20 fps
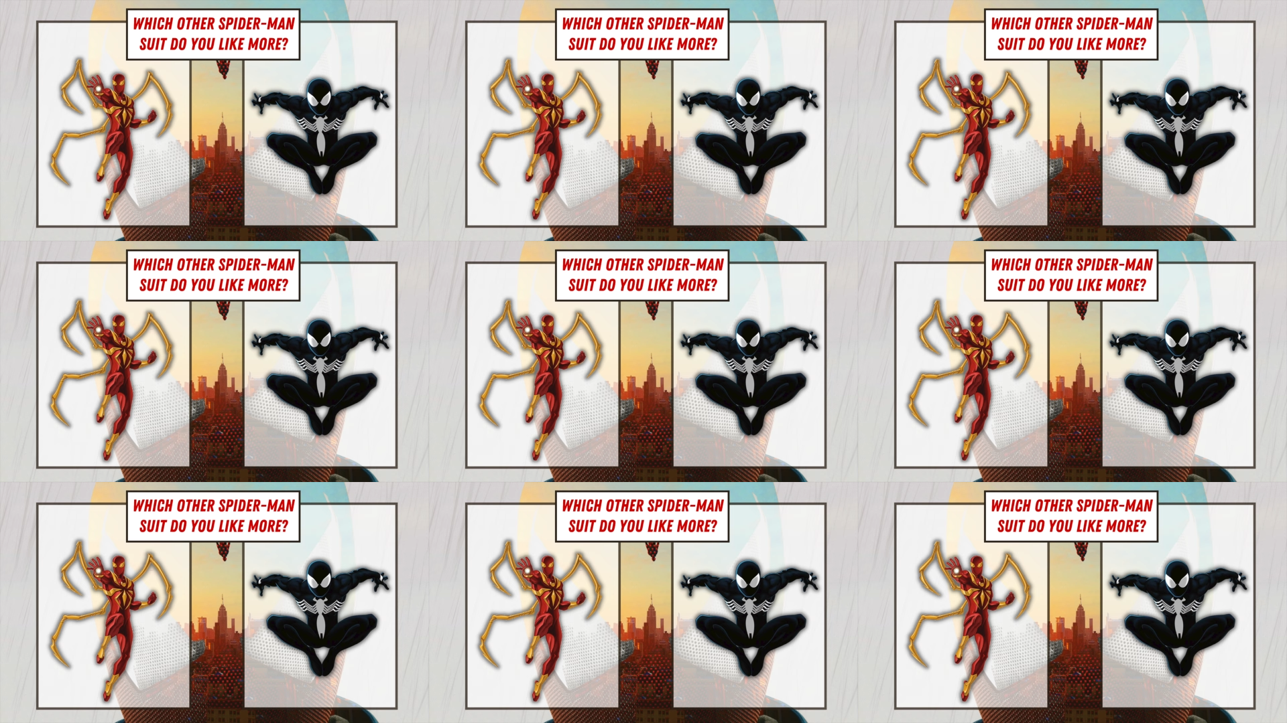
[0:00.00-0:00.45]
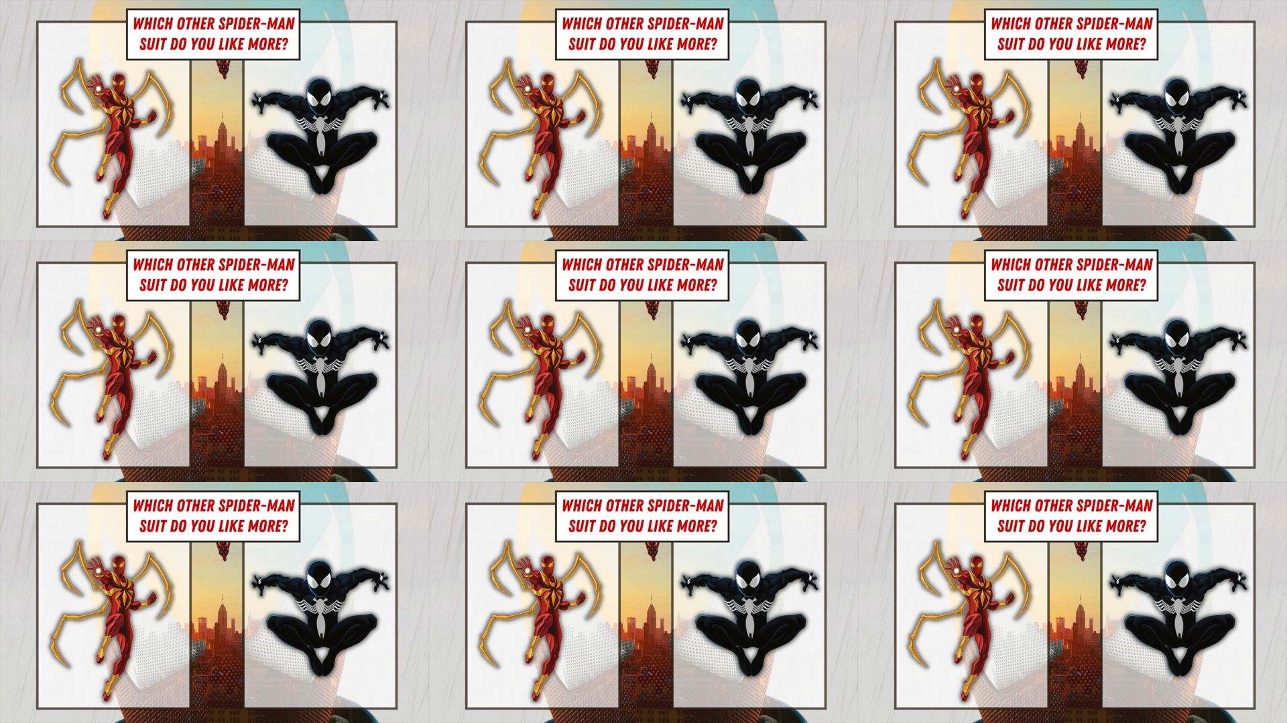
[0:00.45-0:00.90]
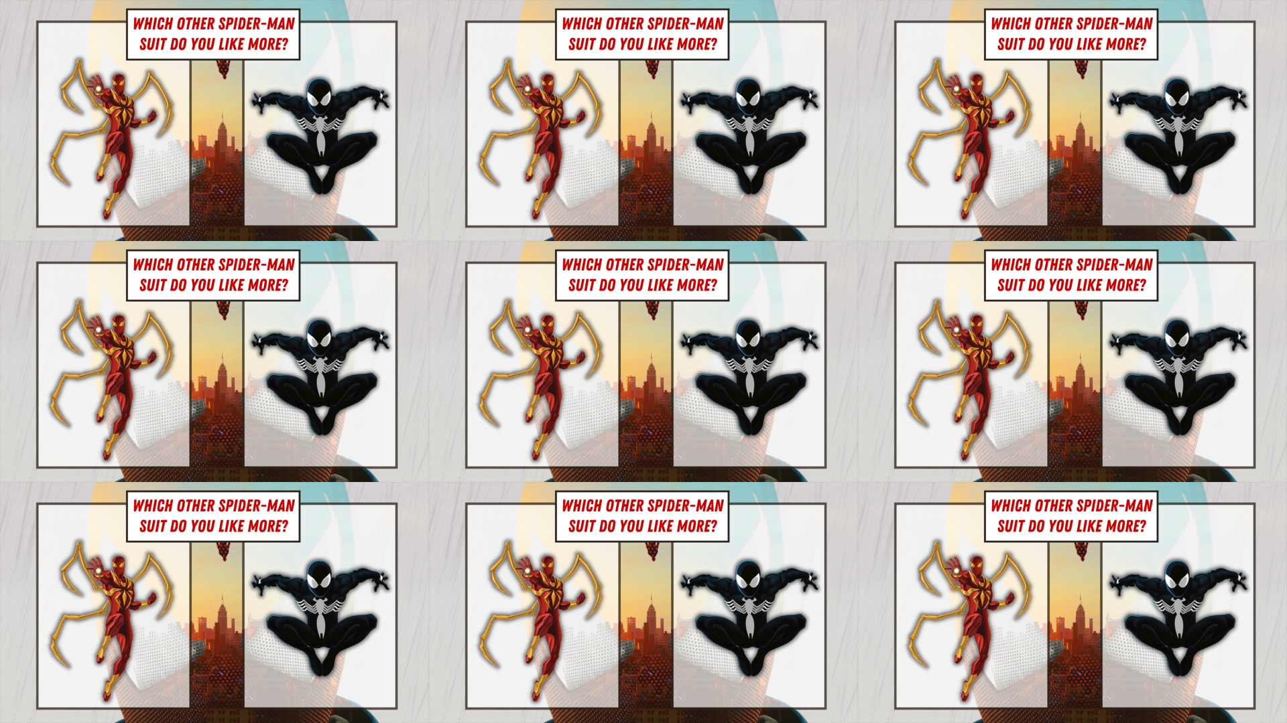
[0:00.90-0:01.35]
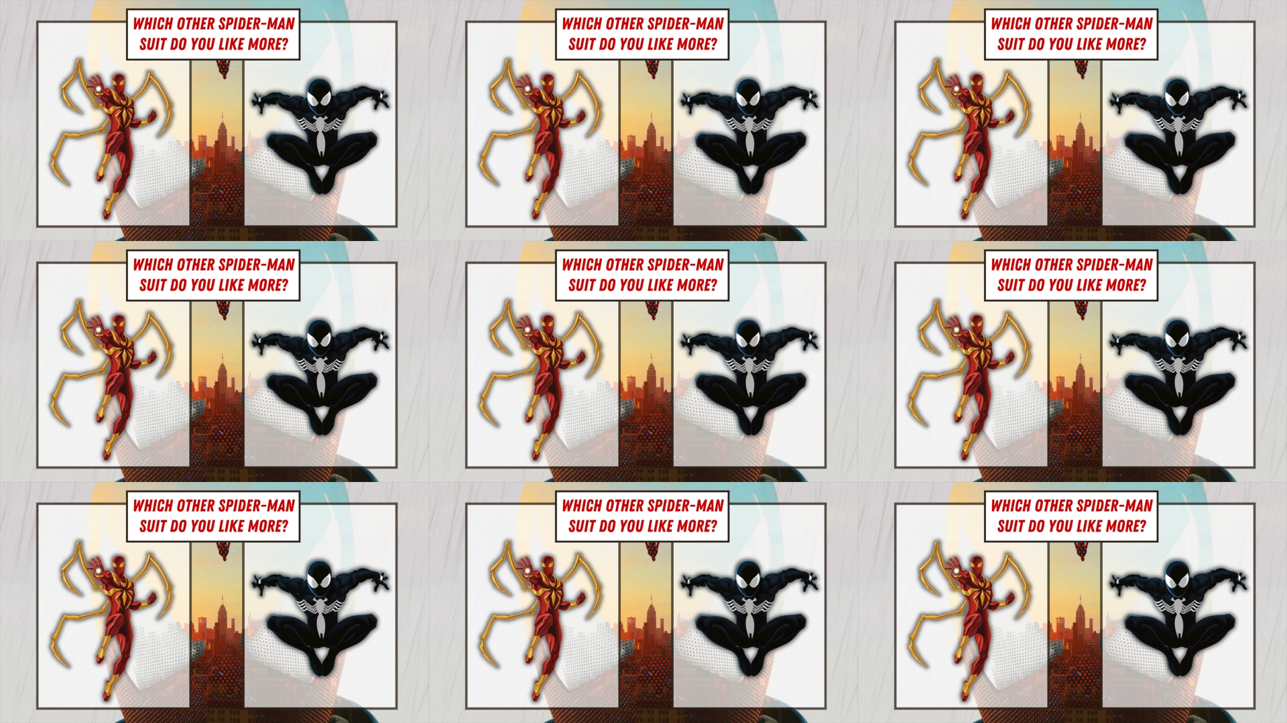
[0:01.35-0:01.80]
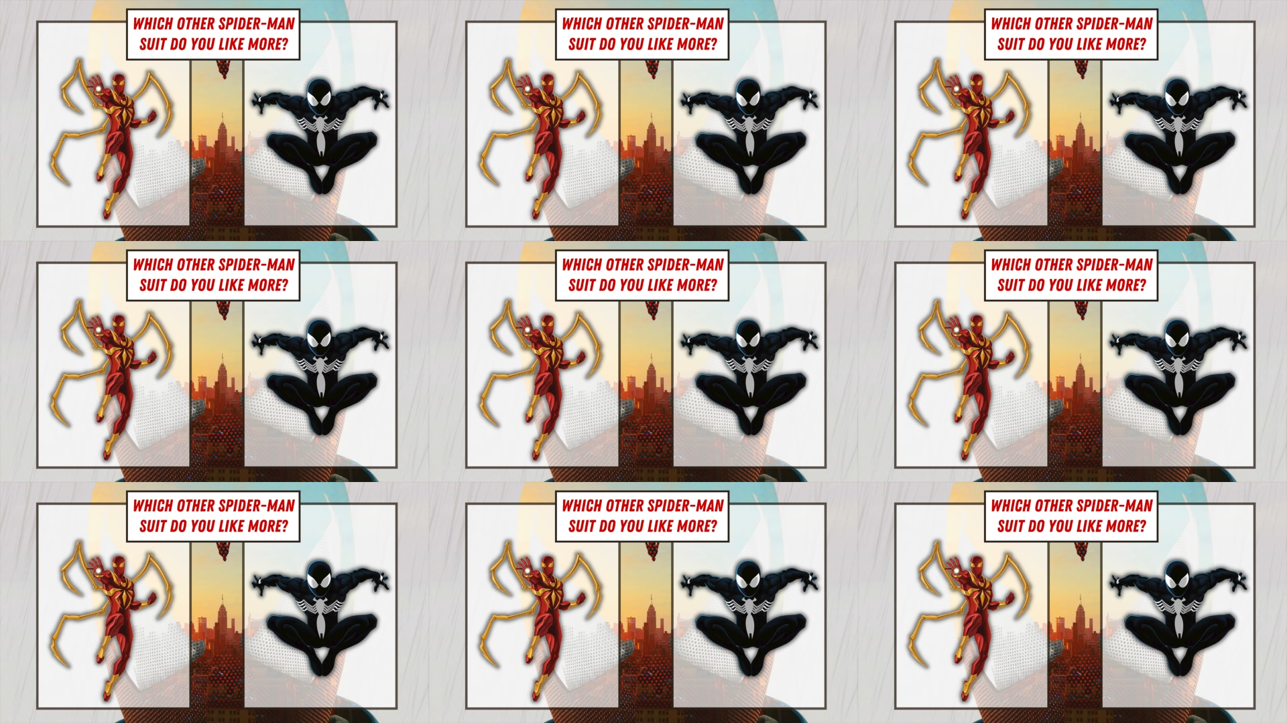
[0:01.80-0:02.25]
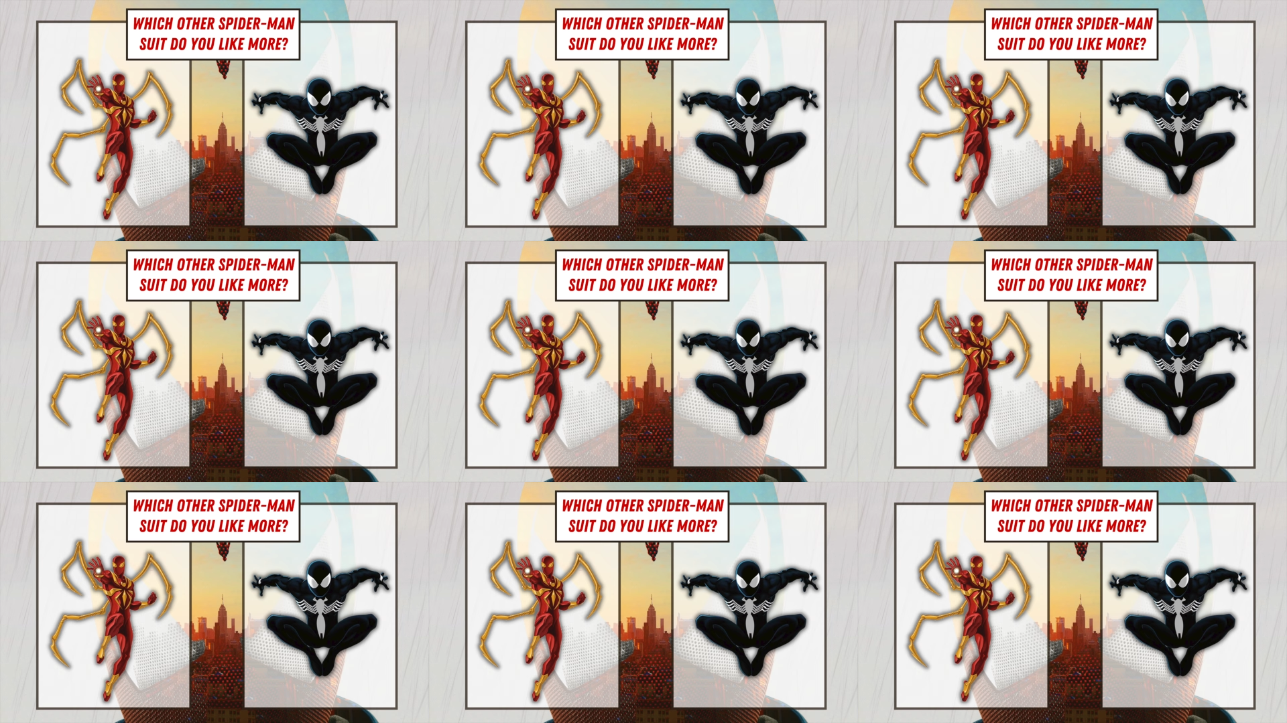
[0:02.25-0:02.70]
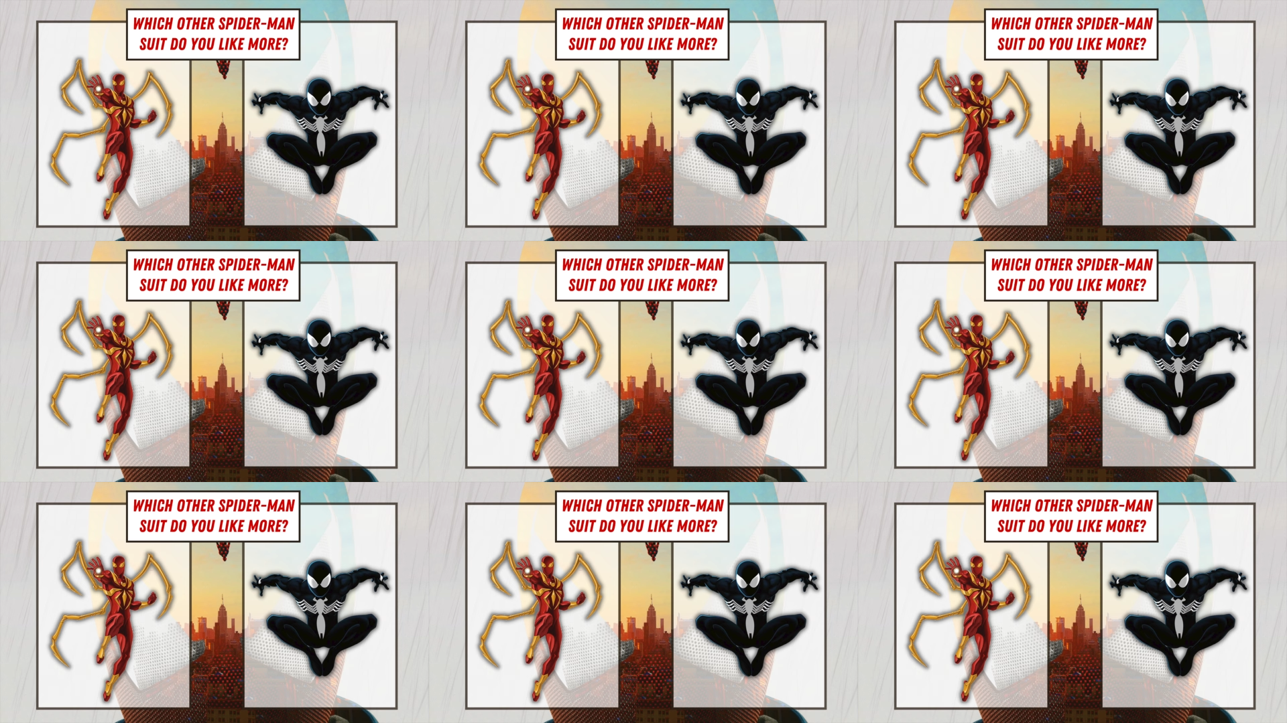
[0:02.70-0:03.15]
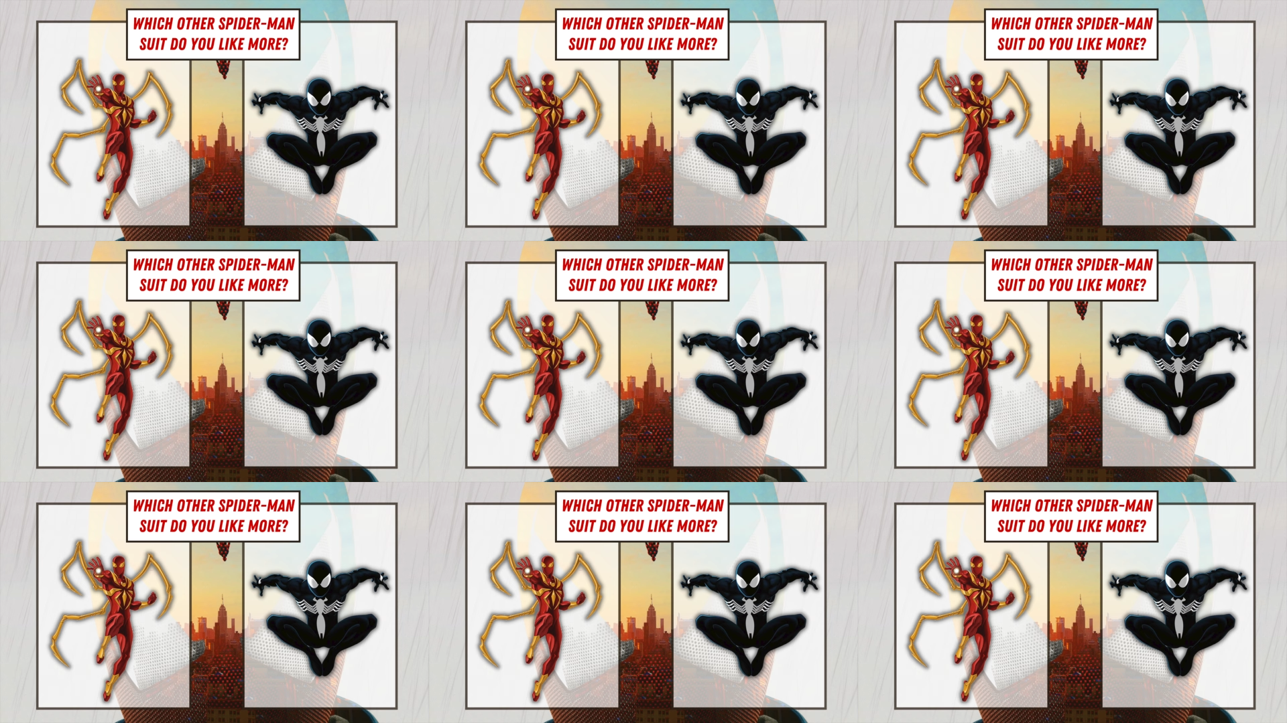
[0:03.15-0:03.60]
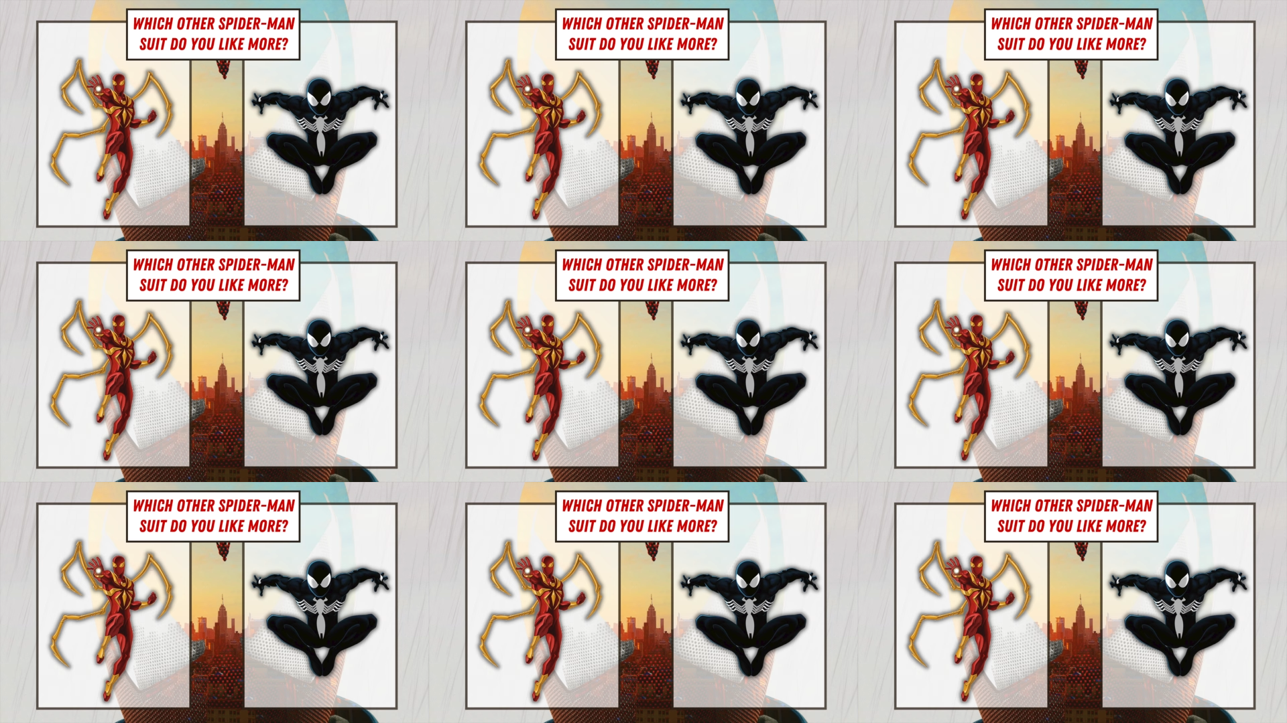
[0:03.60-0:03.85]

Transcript: No face is visible, so there are no lips to read.